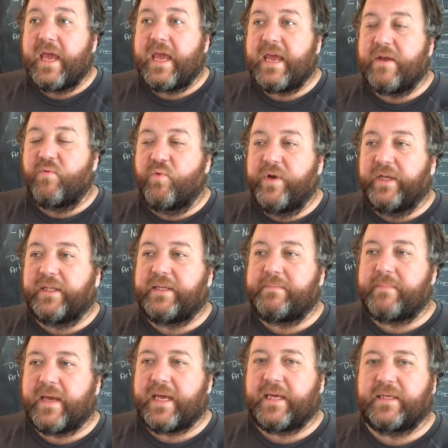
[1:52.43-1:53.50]
it really
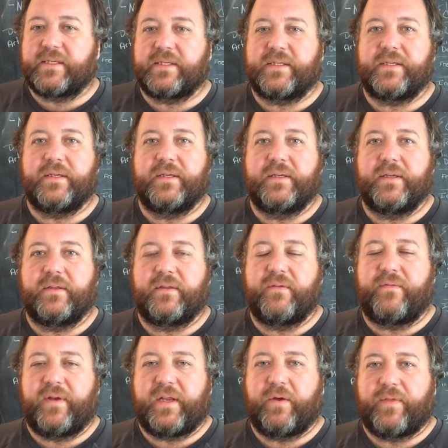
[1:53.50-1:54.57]
makes the
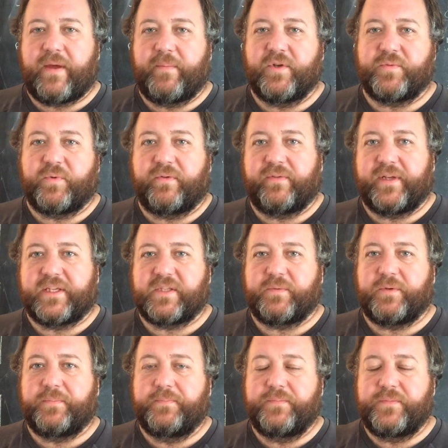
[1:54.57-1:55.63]
video that much more
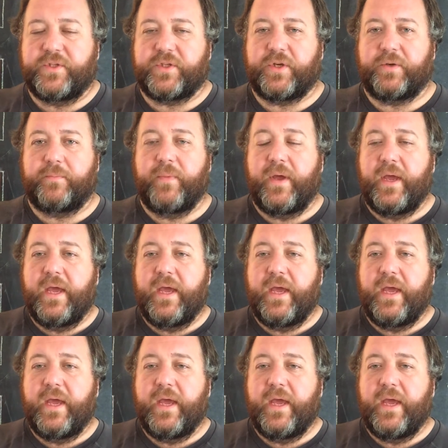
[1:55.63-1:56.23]
flexible. So